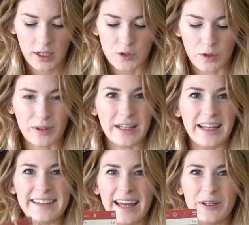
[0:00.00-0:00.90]
So I really
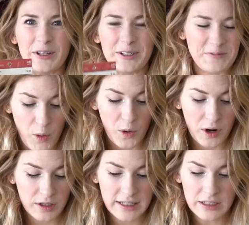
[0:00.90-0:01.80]
like that look.
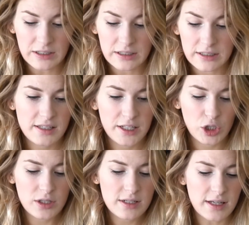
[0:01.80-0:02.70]
More little
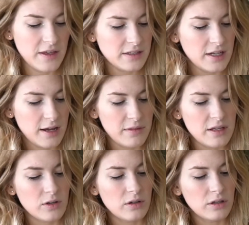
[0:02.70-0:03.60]
stickers. This time
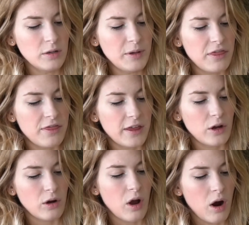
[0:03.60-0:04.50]
these are a little bit
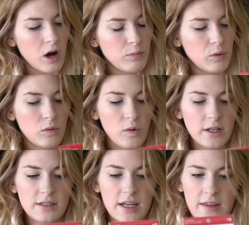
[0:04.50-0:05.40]
thicker cardboard
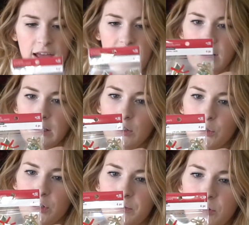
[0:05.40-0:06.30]
ones, and they have like little
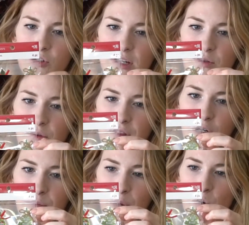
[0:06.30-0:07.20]
Christmas trees with
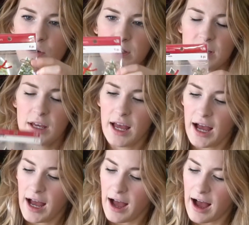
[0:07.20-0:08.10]
little bows.
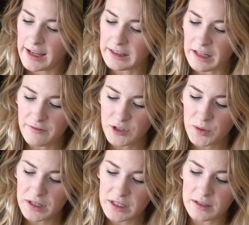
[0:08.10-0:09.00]
I love
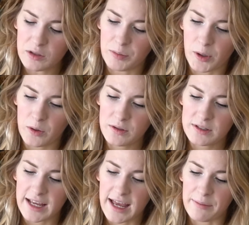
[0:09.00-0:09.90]
doing these little
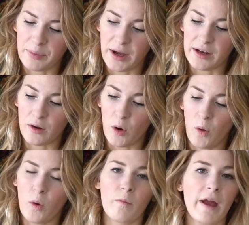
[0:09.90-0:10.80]
bows, but
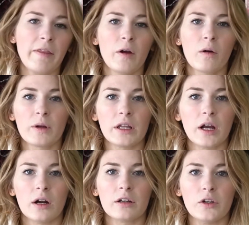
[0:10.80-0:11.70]
oh man, they're really
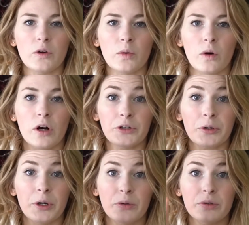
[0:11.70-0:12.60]
hard to do on
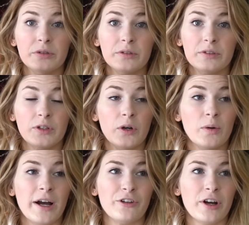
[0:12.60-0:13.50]
your own.
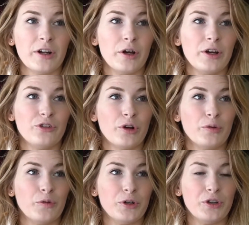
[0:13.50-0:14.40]
So I try
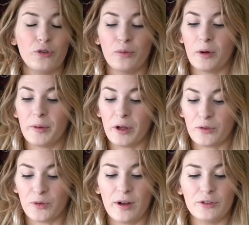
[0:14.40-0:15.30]
to avoid doing them on my own,
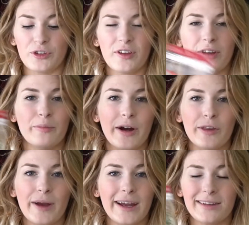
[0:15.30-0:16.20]
so I'll just like buy
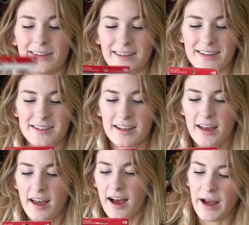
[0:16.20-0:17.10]
the packets like this.
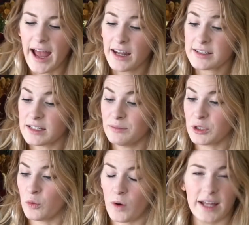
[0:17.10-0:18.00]
I had a
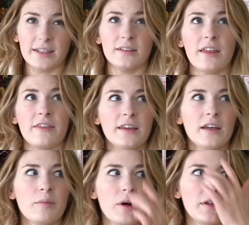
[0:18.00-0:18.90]
similar one, I think
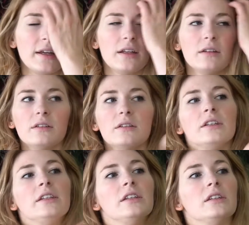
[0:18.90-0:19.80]
I bought it
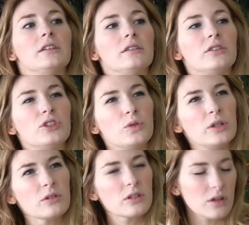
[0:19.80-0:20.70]
2
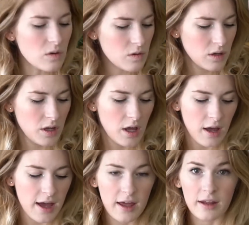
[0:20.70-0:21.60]
years ago,
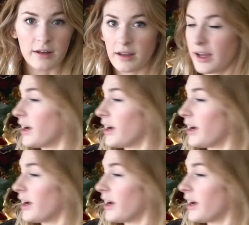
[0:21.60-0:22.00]
and I